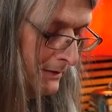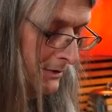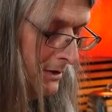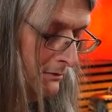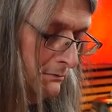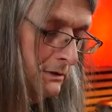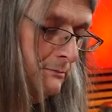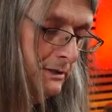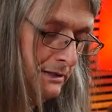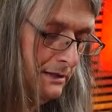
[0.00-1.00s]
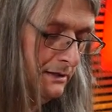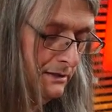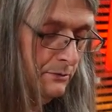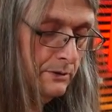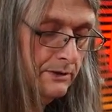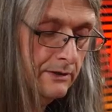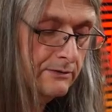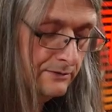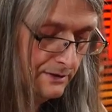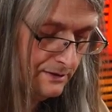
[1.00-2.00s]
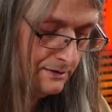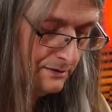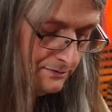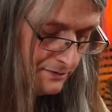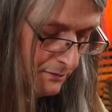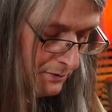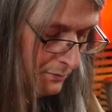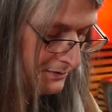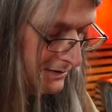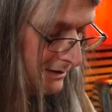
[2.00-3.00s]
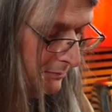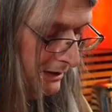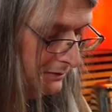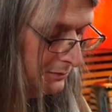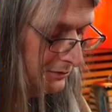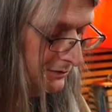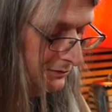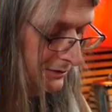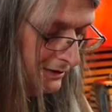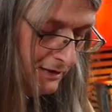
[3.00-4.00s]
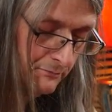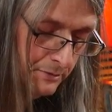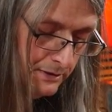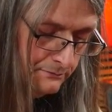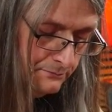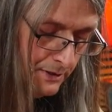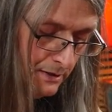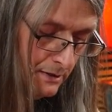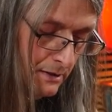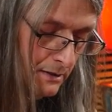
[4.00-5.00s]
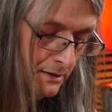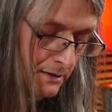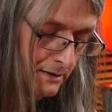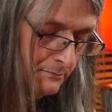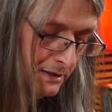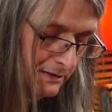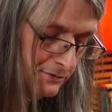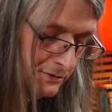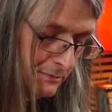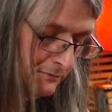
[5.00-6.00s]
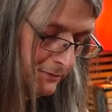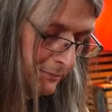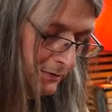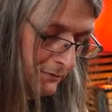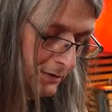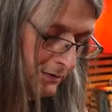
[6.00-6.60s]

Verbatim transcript: No, I mean, I, I know what it is. I, I, I saw what it was because I peeked, which I shouldn't have, but um, and this should have been flipped over.